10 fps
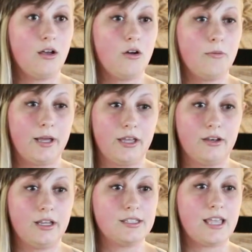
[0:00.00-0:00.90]
oh my
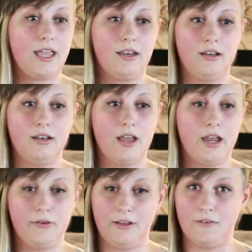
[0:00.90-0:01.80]
goodness, I
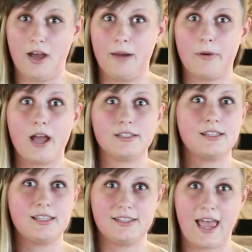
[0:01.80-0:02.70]
don't even know how to
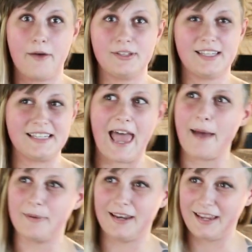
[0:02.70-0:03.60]
process this. How is this
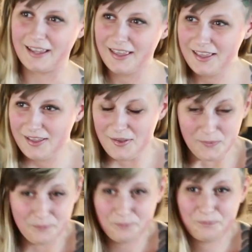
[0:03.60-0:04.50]
happening?
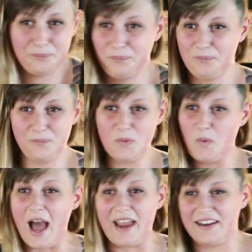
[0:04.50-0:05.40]

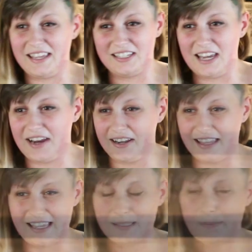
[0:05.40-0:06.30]
Why are they sharing this?